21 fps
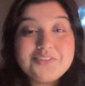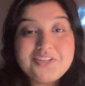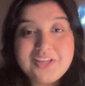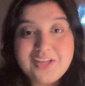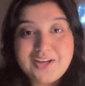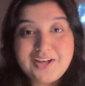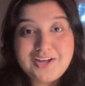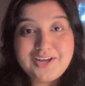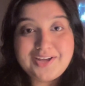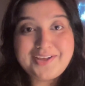
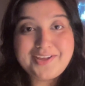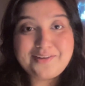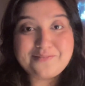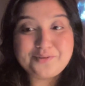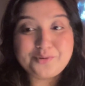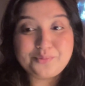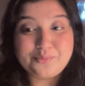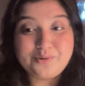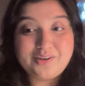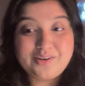Hi
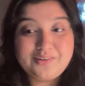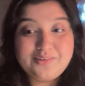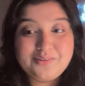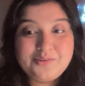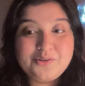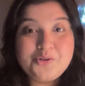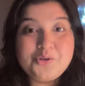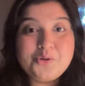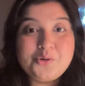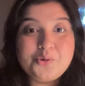everyone,
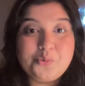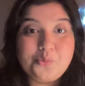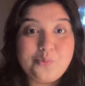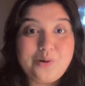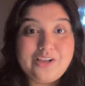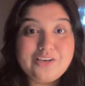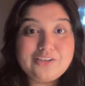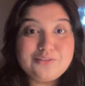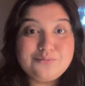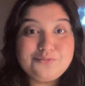
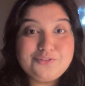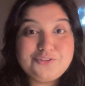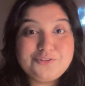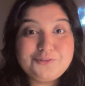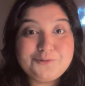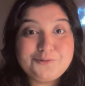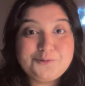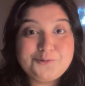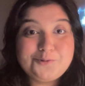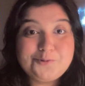welcome
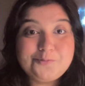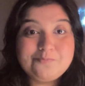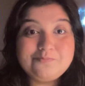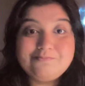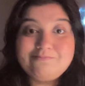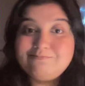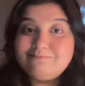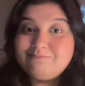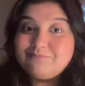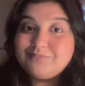to
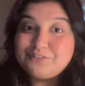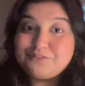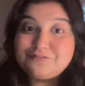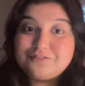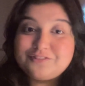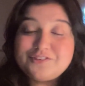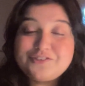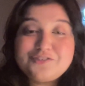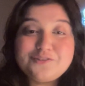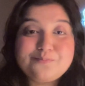the
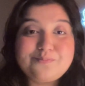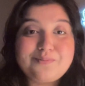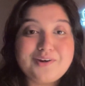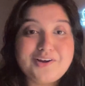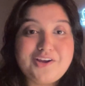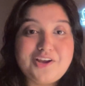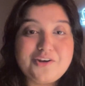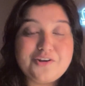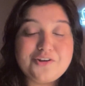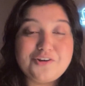first
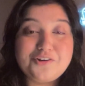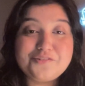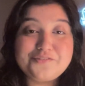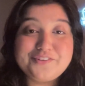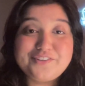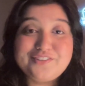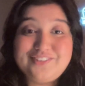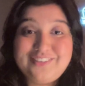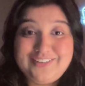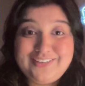part of
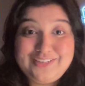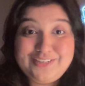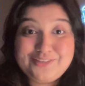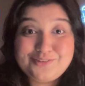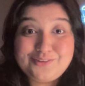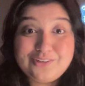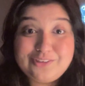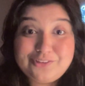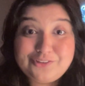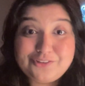a series
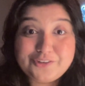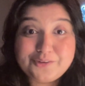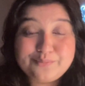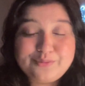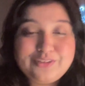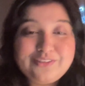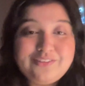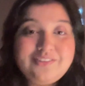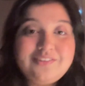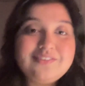on
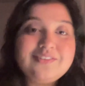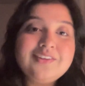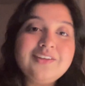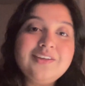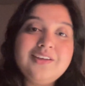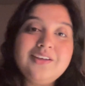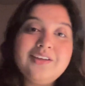turbulence,